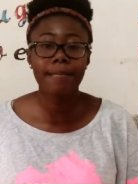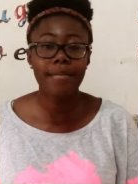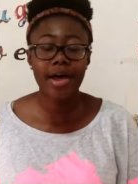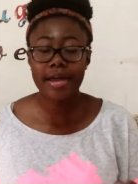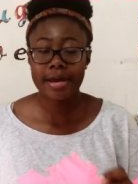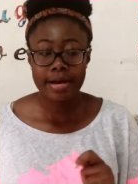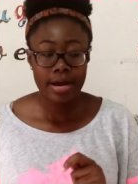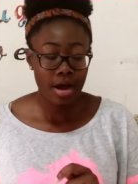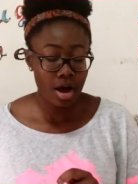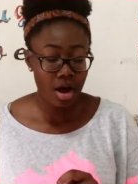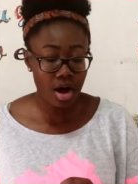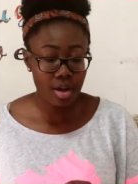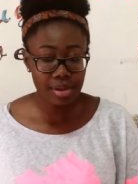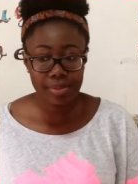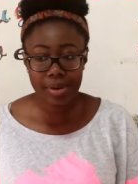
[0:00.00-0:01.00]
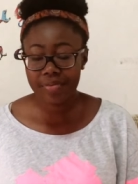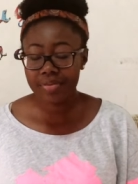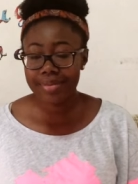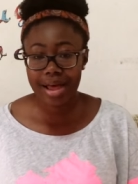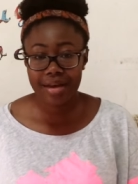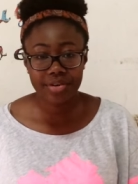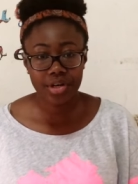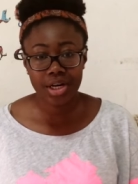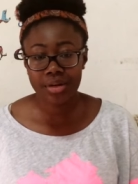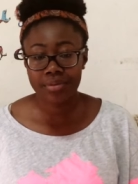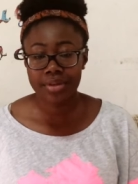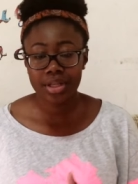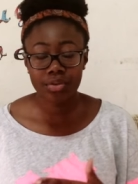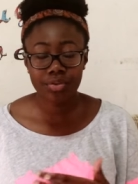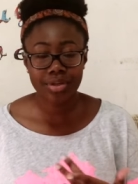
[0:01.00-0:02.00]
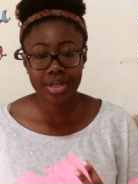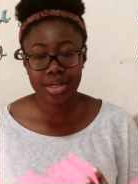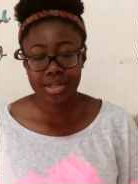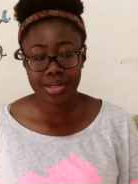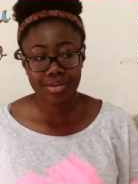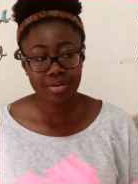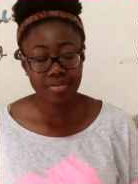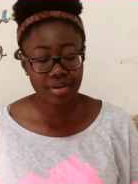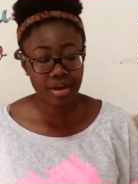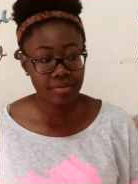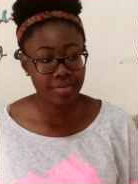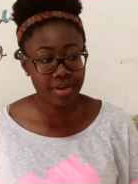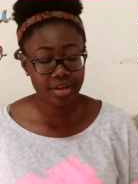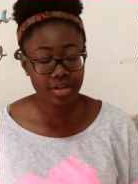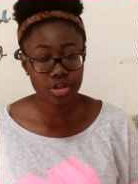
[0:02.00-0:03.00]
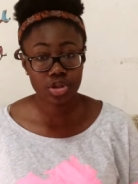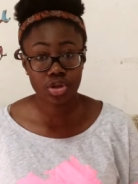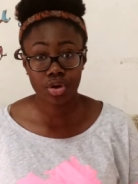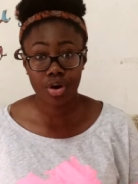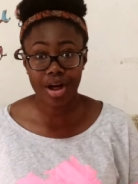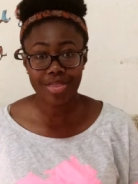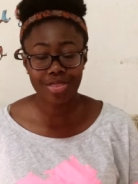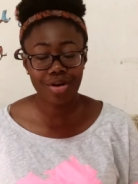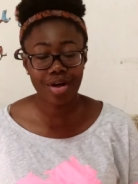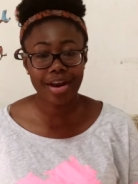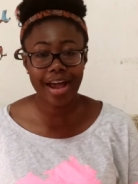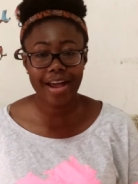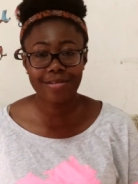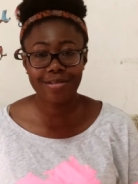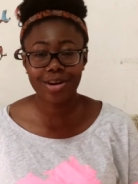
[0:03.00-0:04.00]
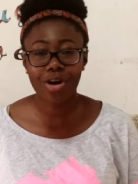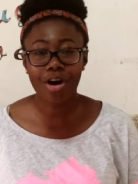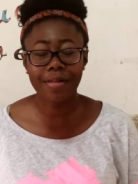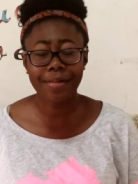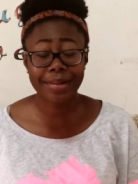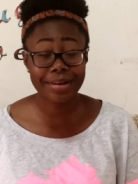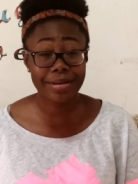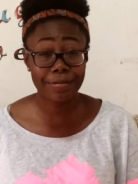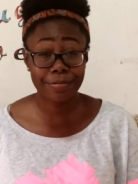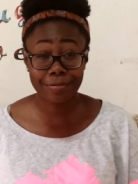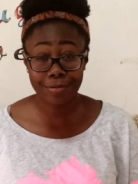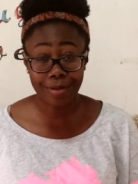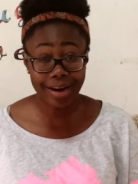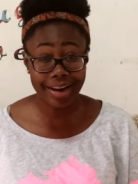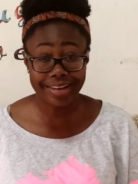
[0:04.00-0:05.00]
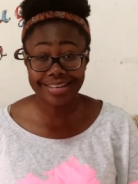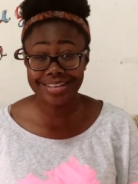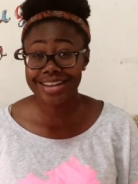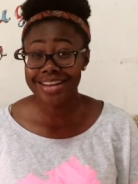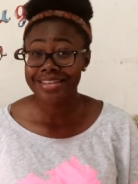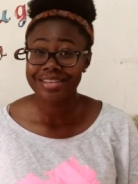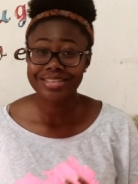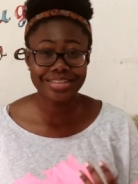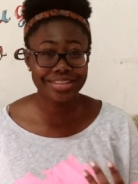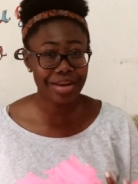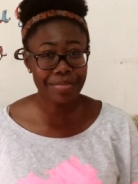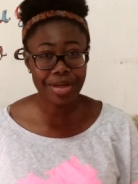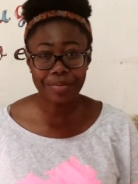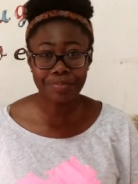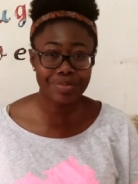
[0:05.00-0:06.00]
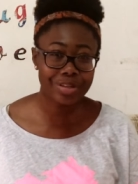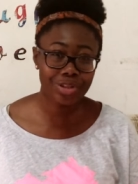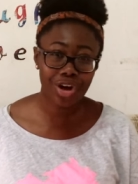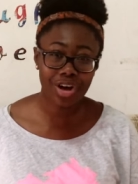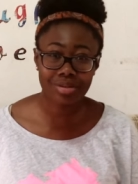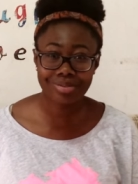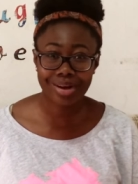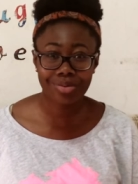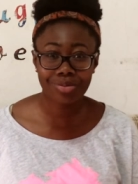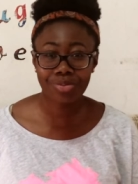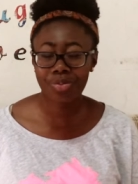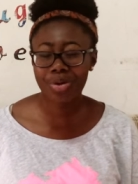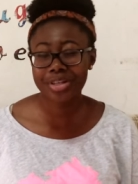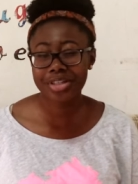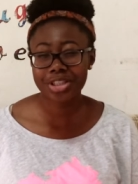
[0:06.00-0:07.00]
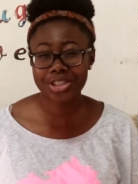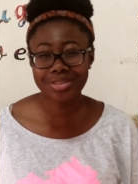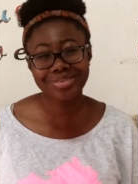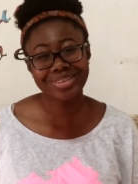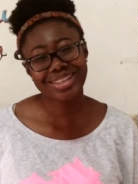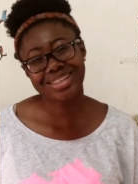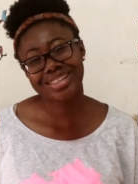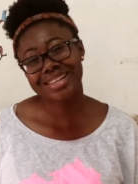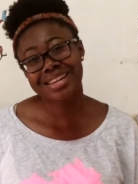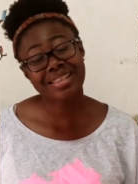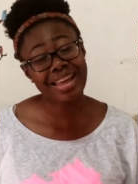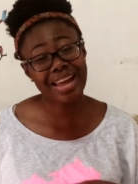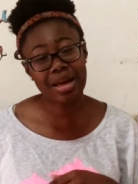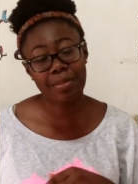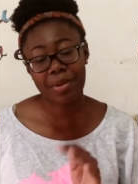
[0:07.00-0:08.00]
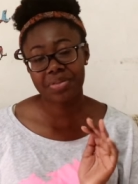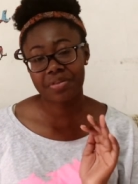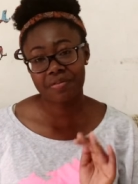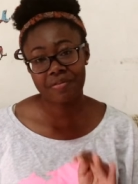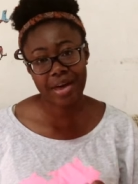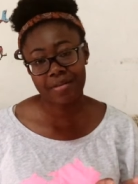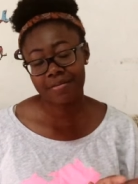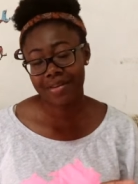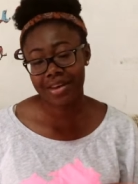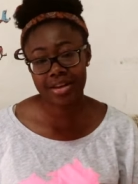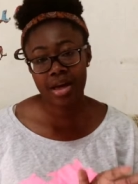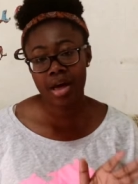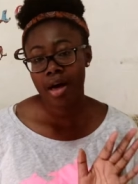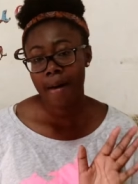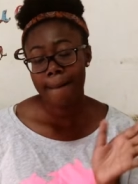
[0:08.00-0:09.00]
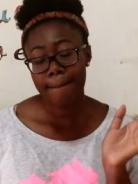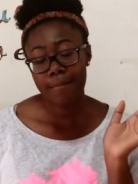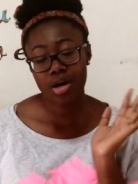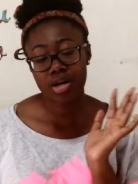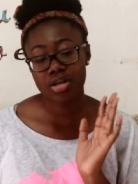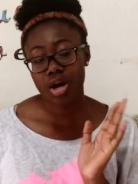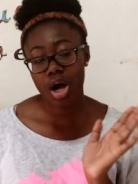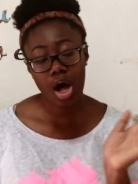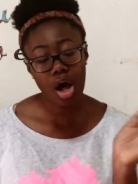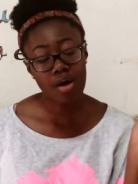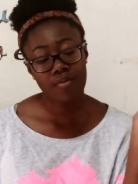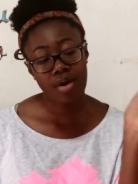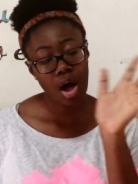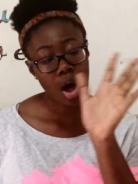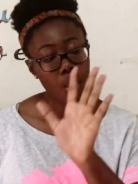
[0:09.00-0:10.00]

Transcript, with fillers: but um, apart from after I didn't really read any other fanfics so I thought I would call in a friend to come help me talk about what she really didn't like about the fanfic part of